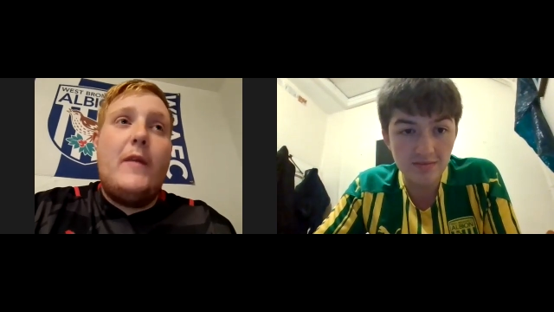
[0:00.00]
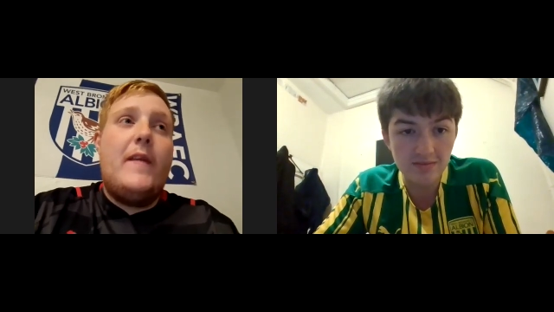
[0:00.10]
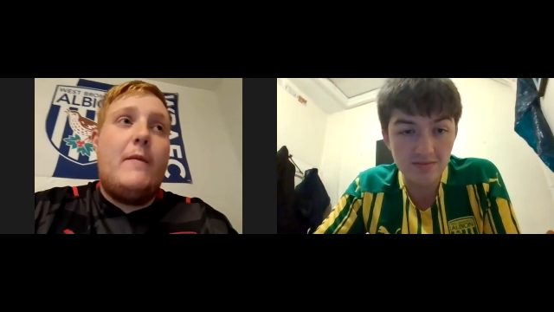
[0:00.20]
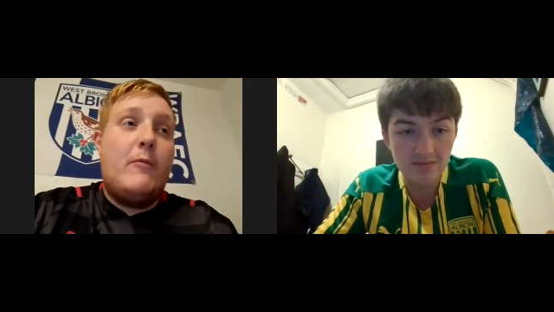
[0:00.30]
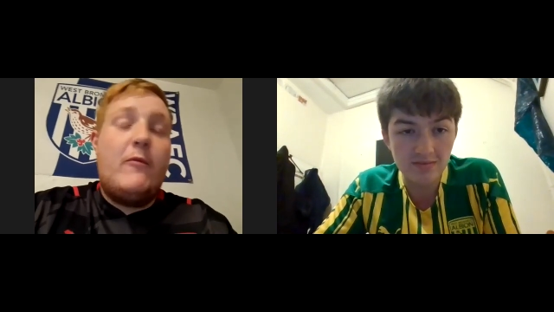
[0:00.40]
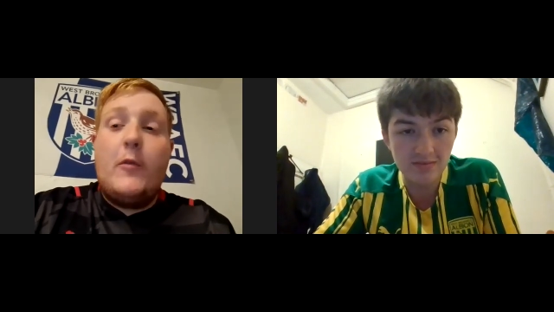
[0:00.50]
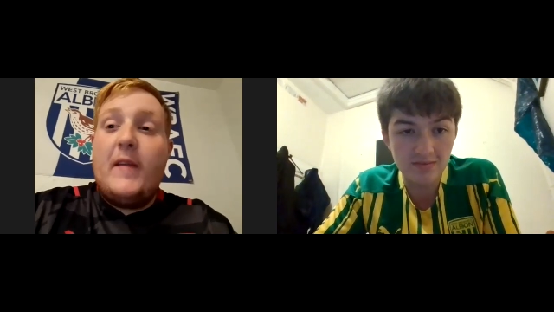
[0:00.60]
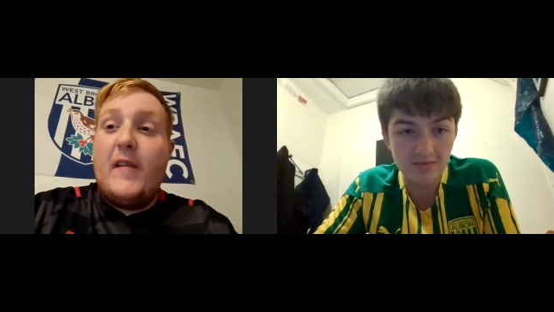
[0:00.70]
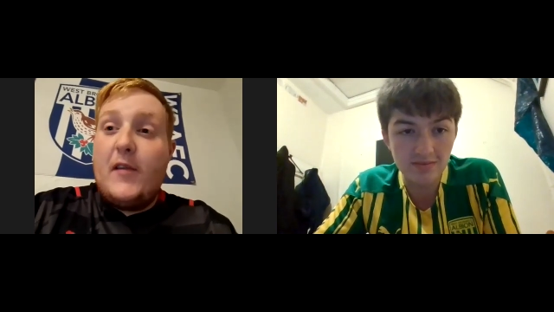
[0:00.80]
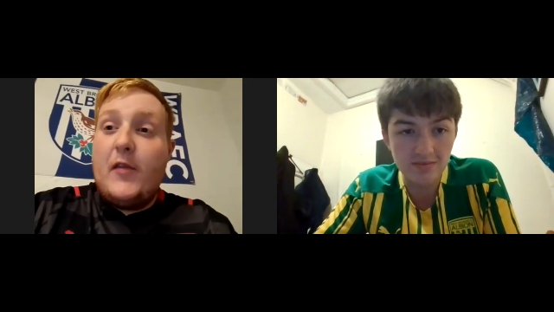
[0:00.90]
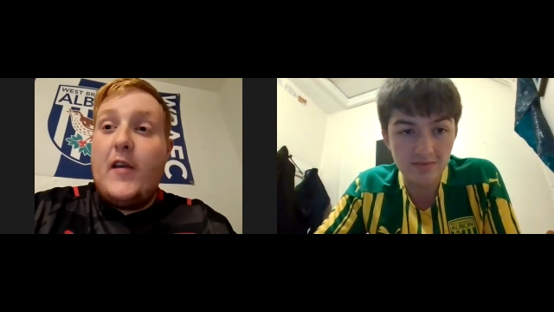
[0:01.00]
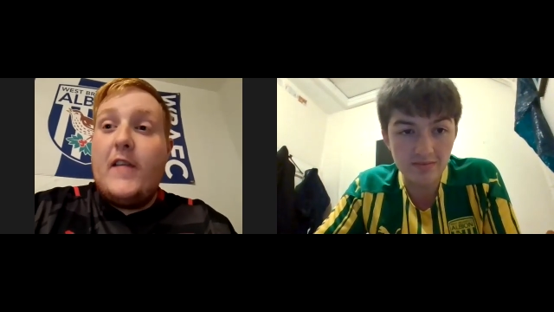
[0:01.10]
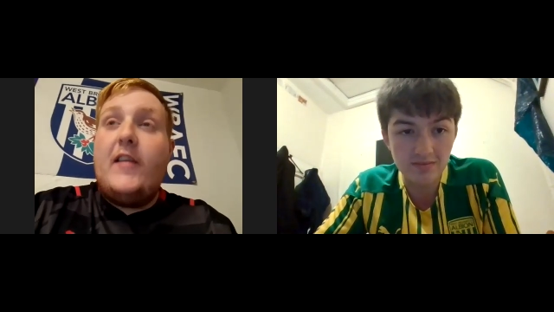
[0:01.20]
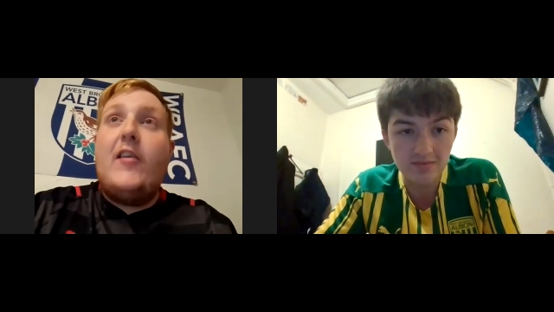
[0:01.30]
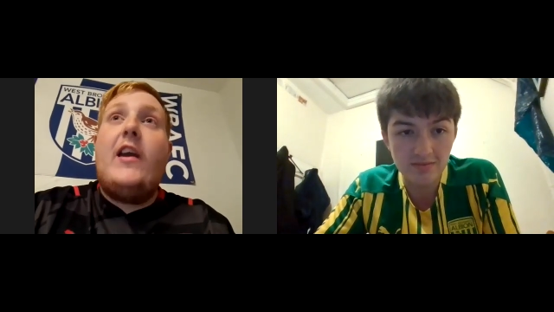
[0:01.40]
Speaker 1: We're filming this on
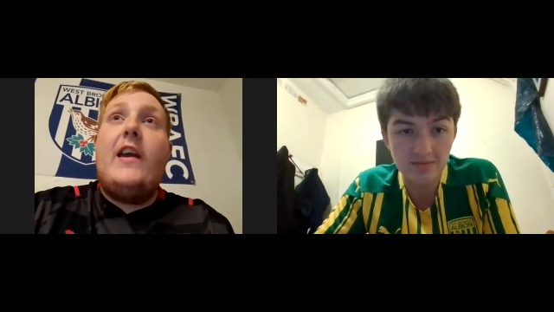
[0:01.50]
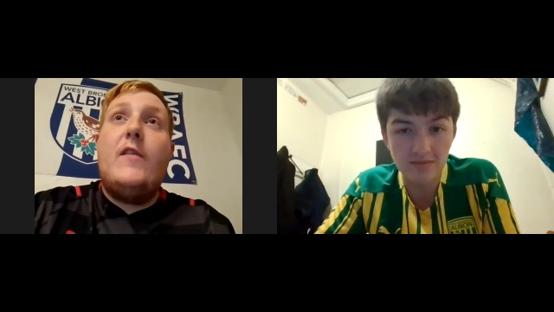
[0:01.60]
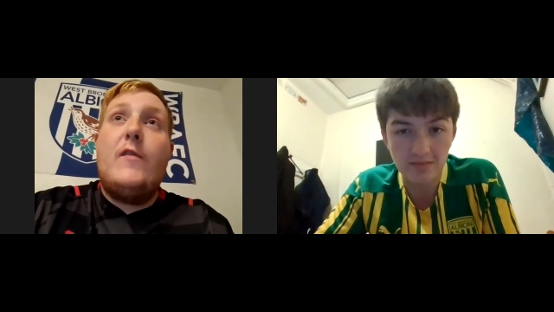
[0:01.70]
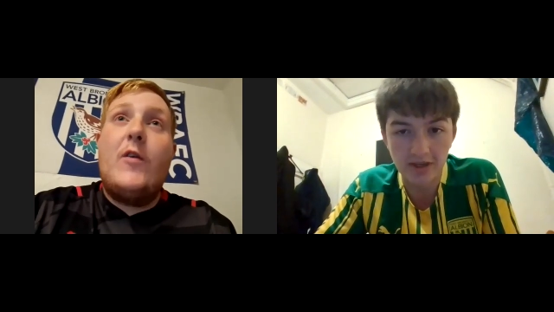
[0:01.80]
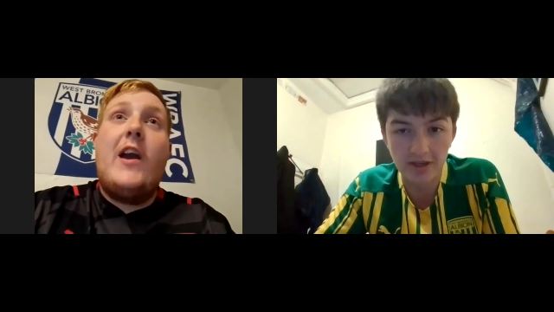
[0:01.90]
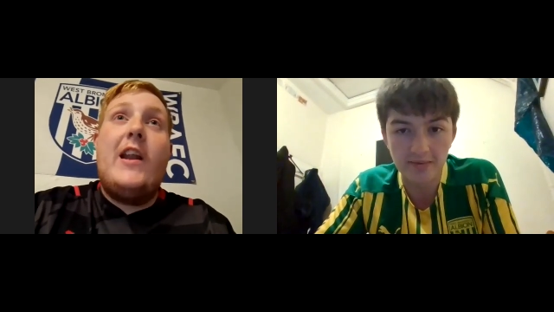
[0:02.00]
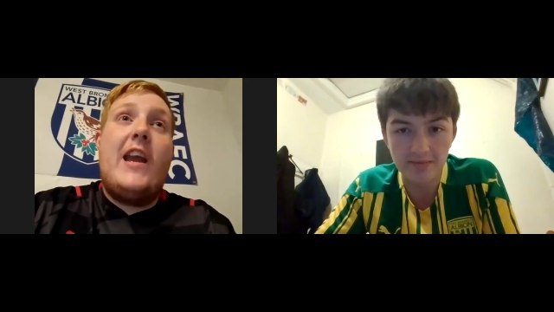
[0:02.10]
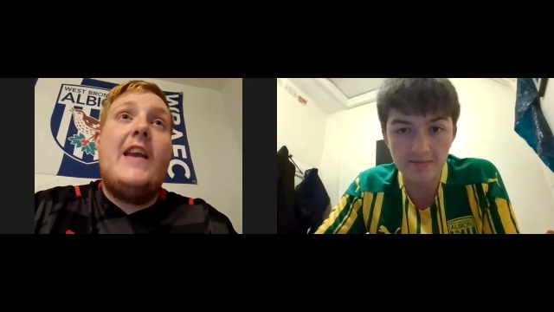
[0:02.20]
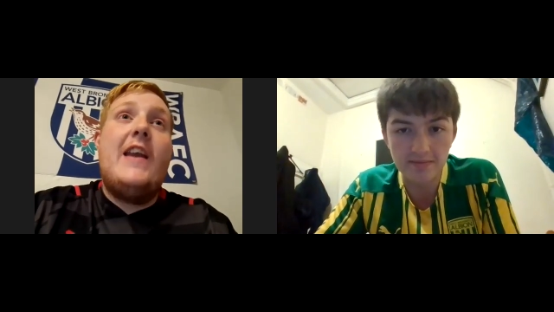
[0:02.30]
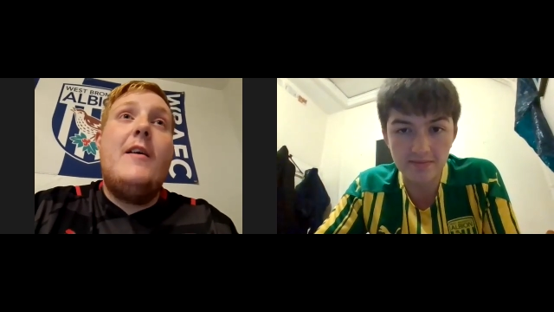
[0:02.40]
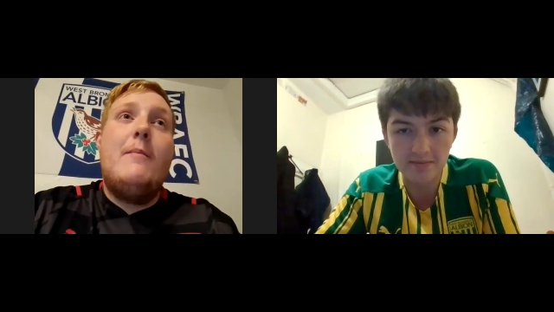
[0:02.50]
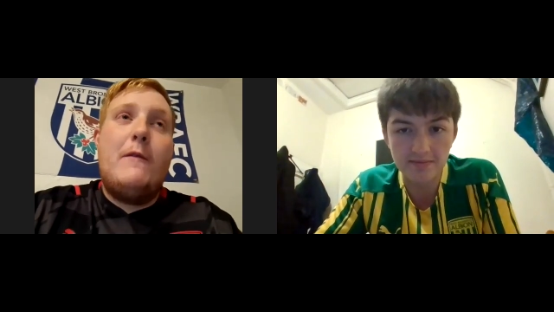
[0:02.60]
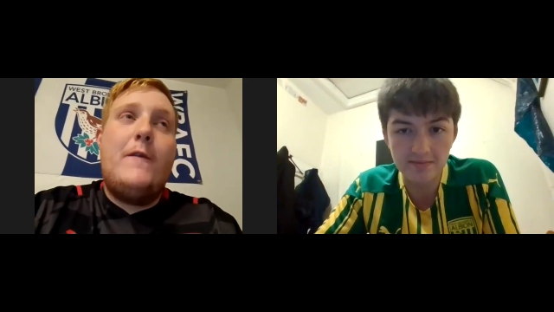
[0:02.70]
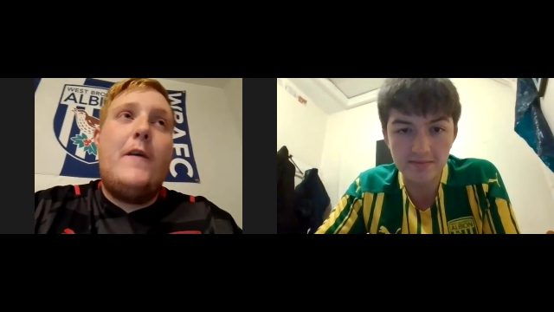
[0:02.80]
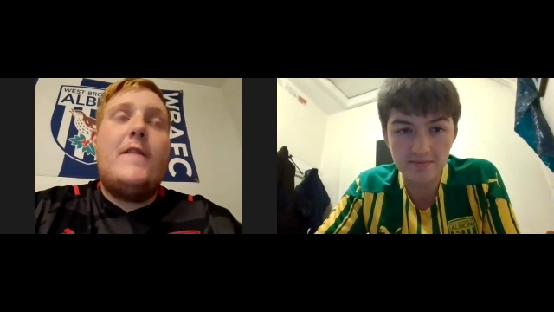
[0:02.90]
Thursday night, it's Friday. My
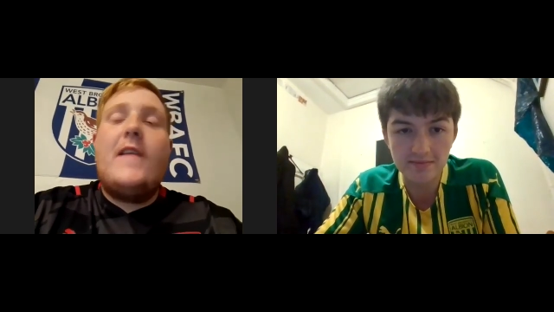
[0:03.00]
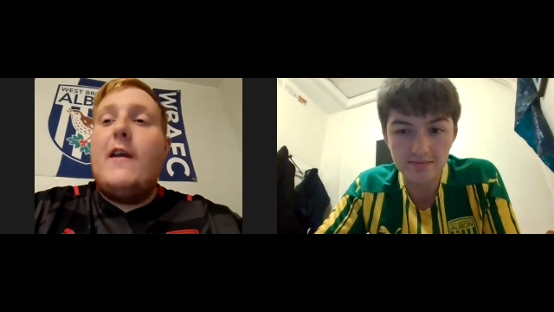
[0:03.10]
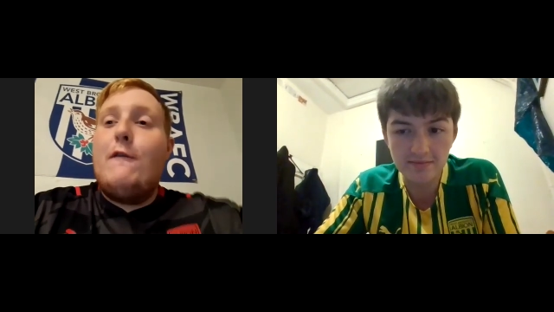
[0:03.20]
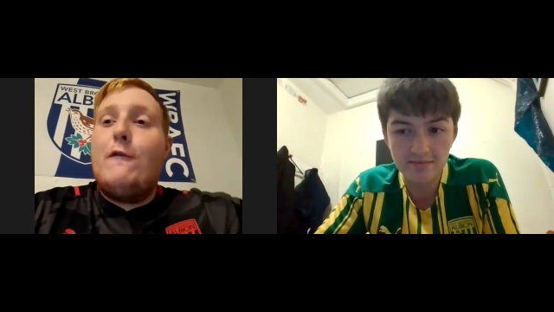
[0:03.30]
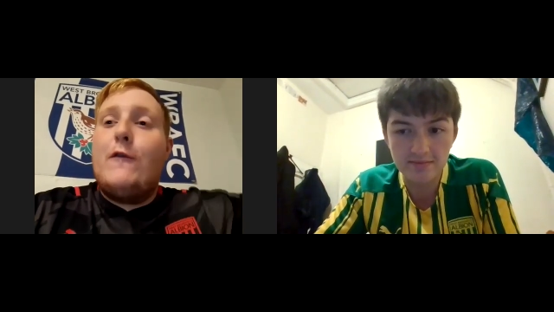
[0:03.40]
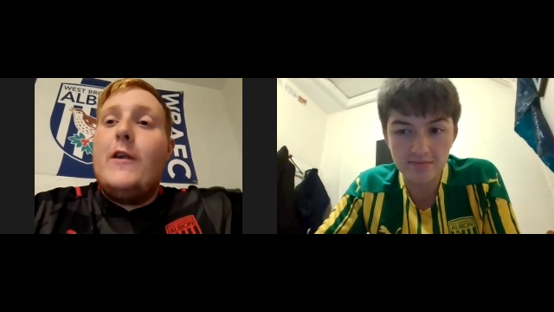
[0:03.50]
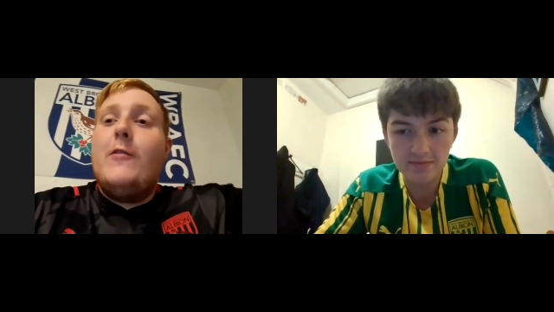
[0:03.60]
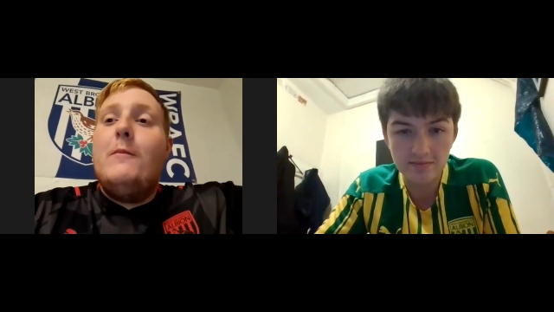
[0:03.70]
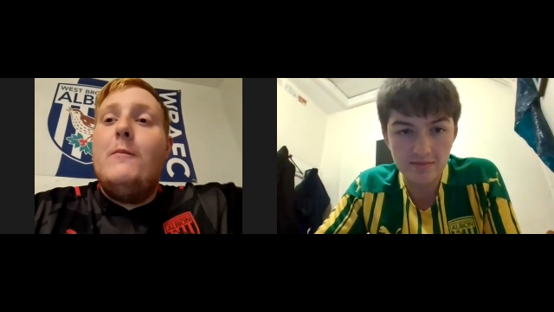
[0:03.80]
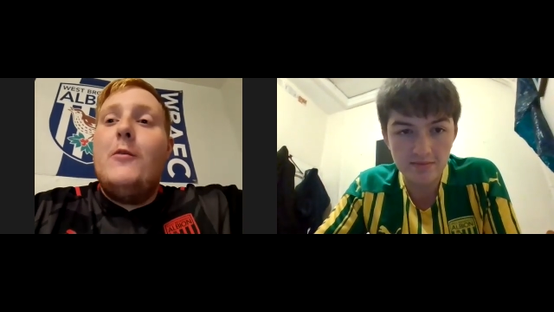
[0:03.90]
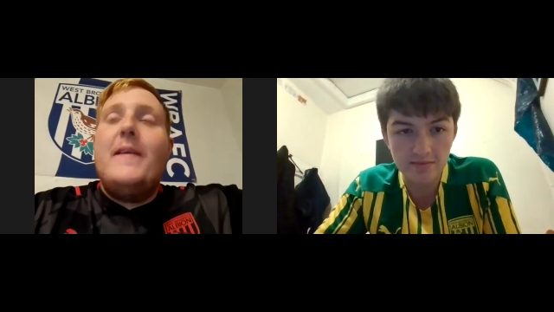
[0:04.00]
first day of freedom will